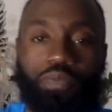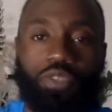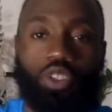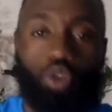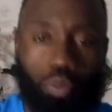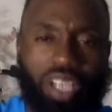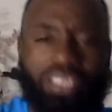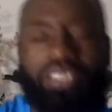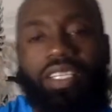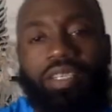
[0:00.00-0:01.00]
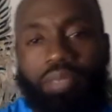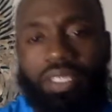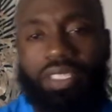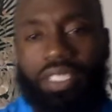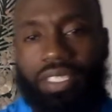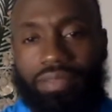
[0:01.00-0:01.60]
look past your NPD.